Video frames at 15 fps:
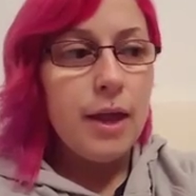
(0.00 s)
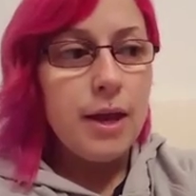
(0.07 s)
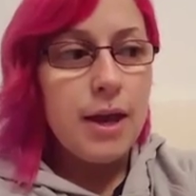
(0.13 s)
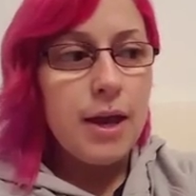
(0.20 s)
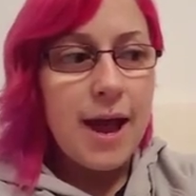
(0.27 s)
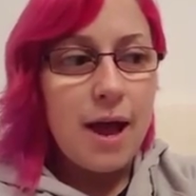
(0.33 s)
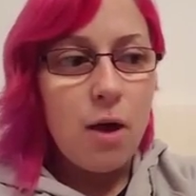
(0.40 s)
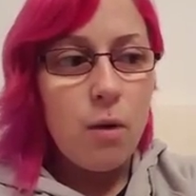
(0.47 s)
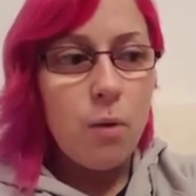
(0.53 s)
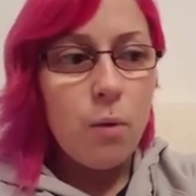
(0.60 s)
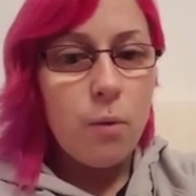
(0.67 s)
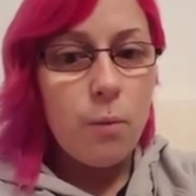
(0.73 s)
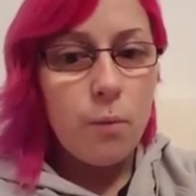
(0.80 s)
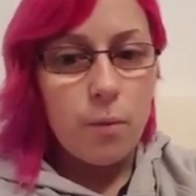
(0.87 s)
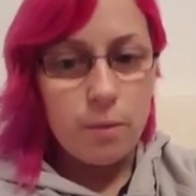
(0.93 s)

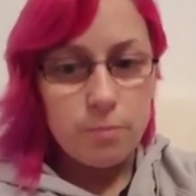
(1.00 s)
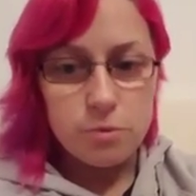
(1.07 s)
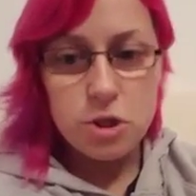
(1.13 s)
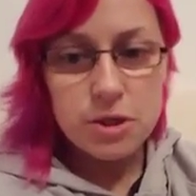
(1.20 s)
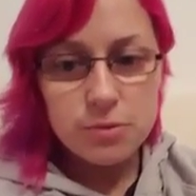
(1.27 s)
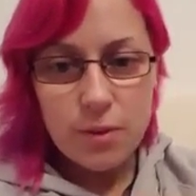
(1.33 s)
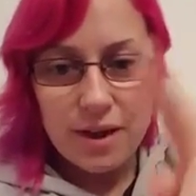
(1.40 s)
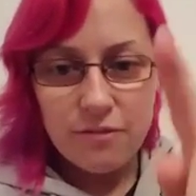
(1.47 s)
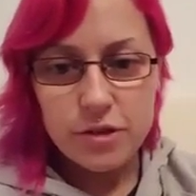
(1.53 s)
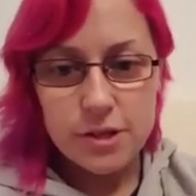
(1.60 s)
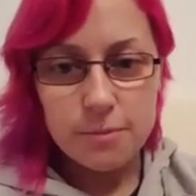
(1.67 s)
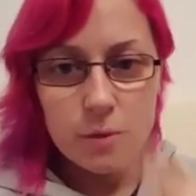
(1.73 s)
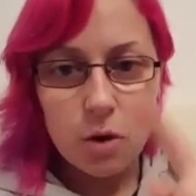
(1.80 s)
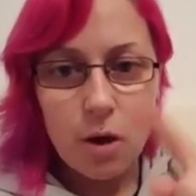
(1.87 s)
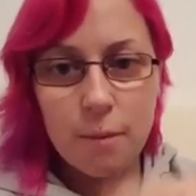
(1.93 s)
Now, I'll just wait for
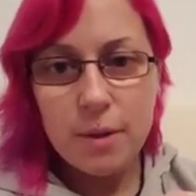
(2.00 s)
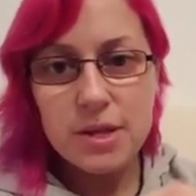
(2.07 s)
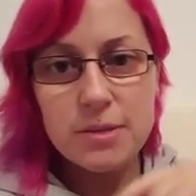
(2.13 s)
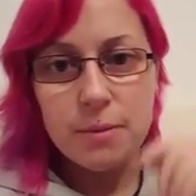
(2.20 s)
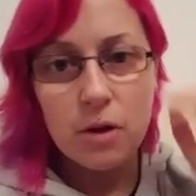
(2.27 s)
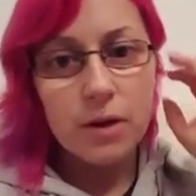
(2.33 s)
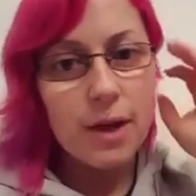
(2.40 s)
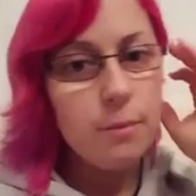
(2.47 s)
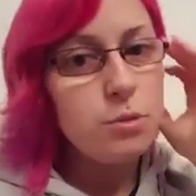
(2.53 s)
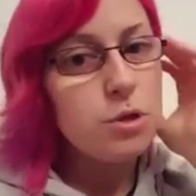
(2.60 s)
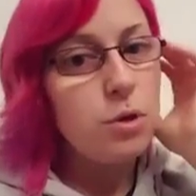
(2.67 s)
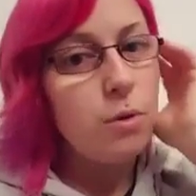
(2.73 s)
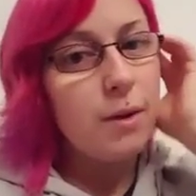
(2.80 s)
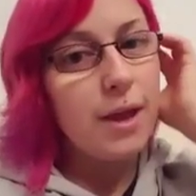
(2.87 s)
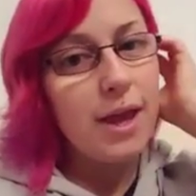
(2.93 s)
some comments, but I'll keep
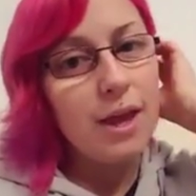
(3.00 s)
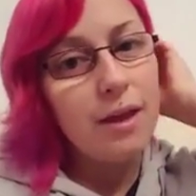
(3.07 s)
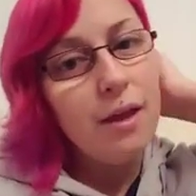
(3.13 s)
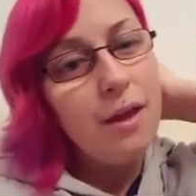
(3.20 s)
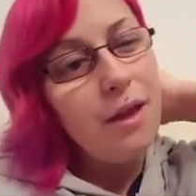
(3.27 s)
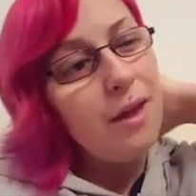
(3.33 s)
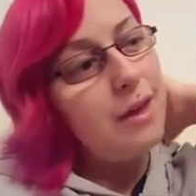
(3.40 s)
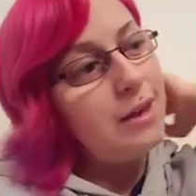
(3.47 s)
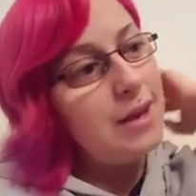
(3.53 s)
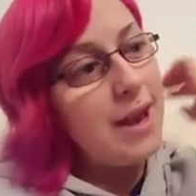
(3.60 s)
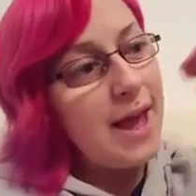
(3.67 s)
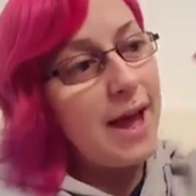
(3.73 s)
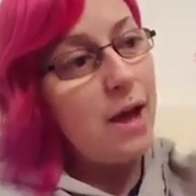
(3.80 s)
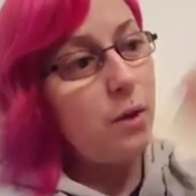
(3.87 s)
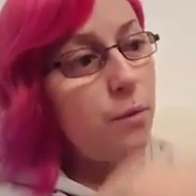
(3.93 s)
talking.
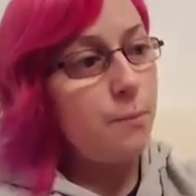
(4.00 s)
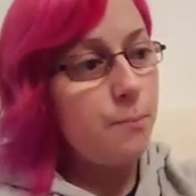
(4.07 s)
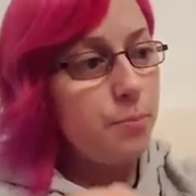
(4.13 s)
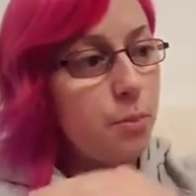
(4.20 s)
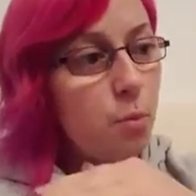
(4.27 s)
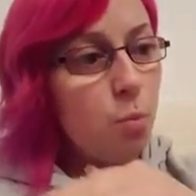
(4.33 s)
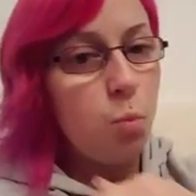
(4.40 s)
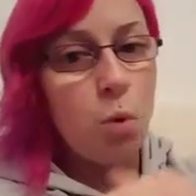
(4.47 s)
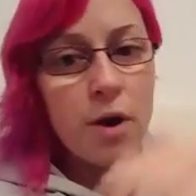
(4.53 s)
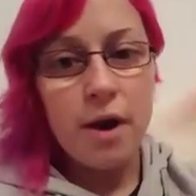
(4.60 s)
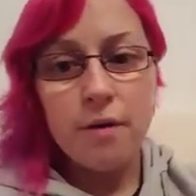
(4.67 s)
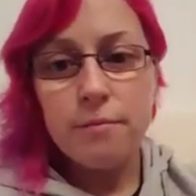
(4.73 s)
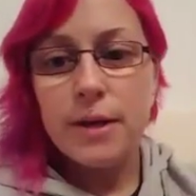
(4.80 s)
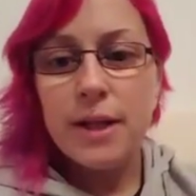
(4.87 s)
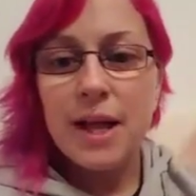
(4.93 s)
Now, what
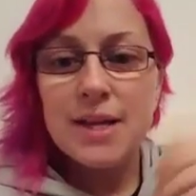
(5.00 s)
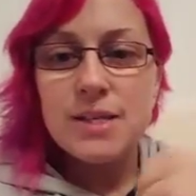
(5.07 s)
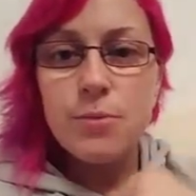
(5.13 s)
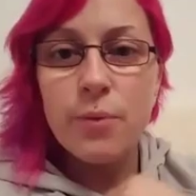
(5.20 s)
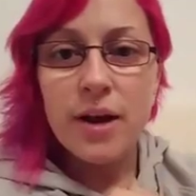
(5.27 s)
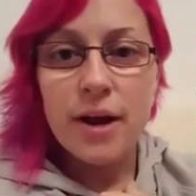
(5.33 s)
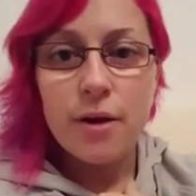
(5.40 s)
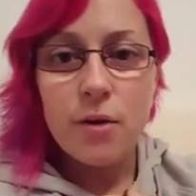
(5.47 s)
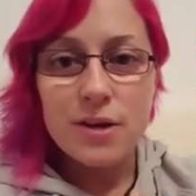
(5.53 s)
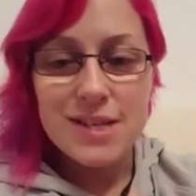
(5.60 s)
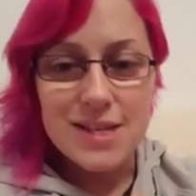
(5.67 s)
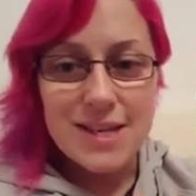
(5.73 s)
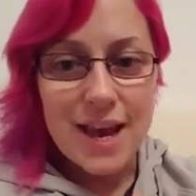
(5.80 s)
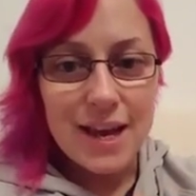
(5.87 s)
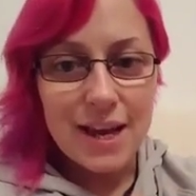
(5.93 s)
I realized when I got
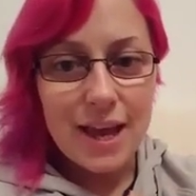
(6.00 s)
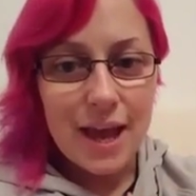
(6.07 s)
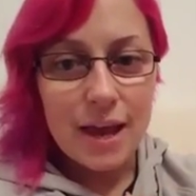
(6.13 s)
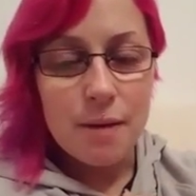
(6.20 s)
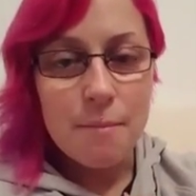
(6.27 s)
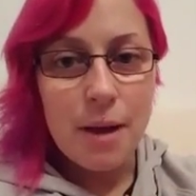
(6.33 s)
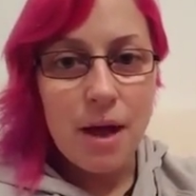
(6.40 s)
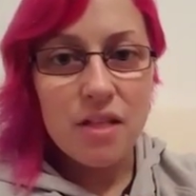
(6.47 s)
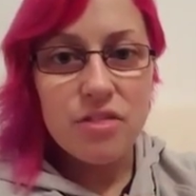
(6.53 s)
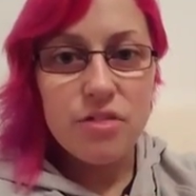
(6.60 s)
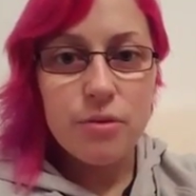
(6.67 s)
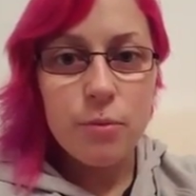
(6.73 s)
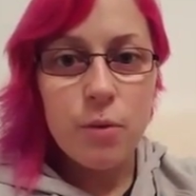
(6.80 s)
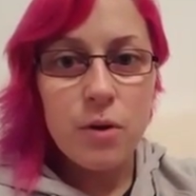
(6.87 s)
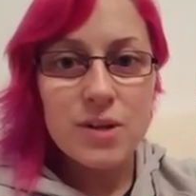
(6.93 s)
to 10K a
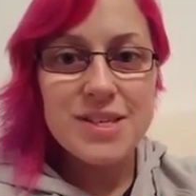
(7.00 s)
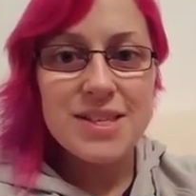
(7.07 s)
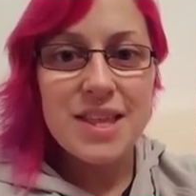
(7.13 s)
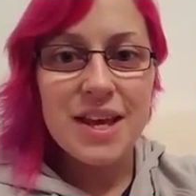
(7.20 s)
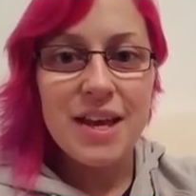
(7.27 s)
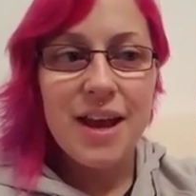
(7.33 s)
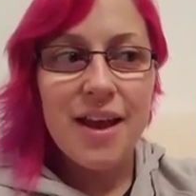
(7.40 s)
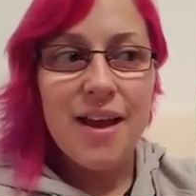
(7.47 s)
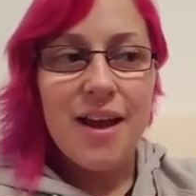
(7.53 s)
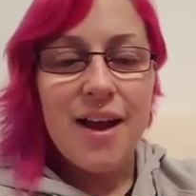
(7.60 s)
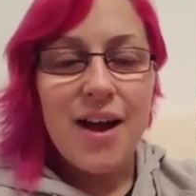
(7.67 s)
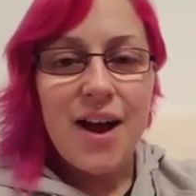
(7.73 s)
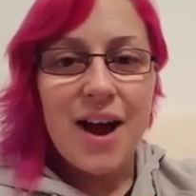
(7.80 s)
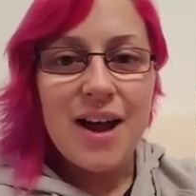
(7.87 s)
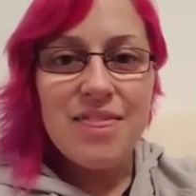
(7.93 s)
month was that
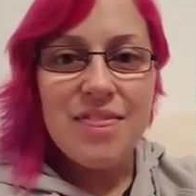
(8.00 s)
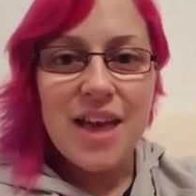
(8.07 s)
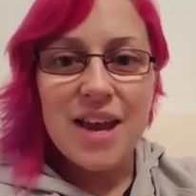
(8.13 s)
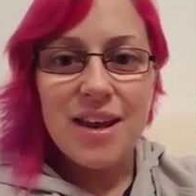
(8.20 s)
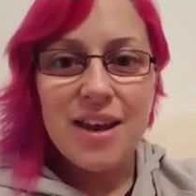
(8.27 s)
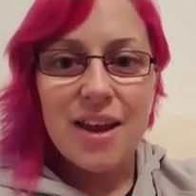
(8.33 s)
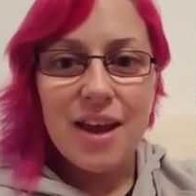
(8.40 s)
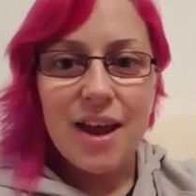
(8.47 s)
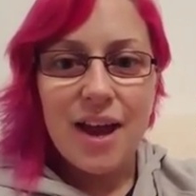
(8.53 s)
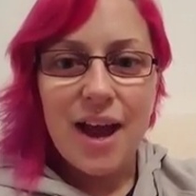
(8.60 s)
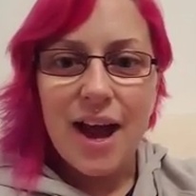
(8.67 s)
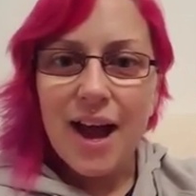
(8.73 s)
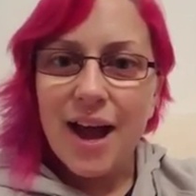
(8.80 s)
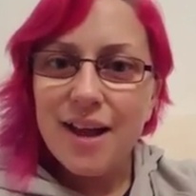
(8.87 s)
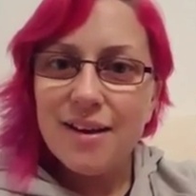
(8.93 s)
I then
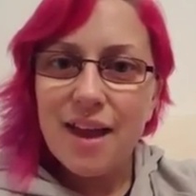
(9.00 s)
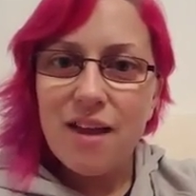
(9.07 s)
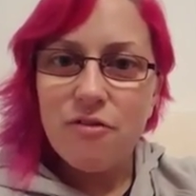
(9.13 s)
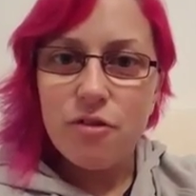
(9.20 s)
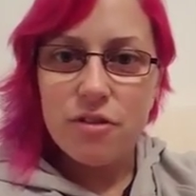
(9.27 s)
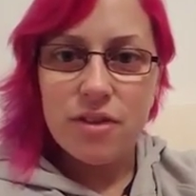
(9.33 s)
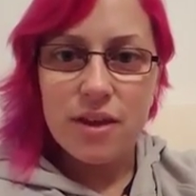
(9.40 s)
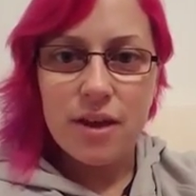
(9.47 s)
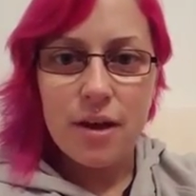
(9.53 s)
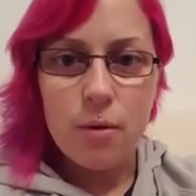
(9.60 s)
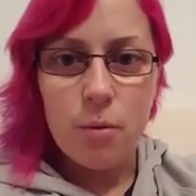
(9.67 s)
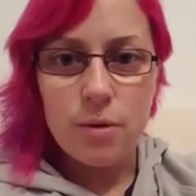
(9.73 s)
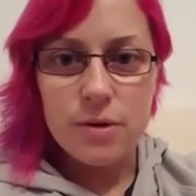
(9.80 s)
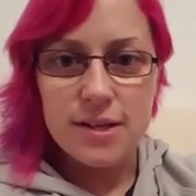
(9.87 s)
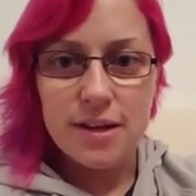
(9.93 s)
had everything I
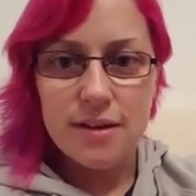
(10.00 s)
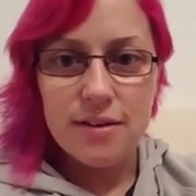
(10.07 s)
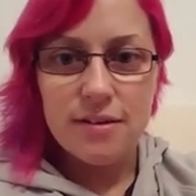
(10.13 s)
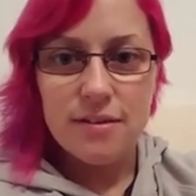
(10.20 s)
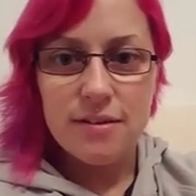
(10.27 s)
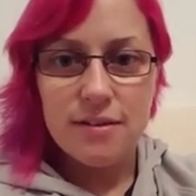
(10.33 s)
wanted.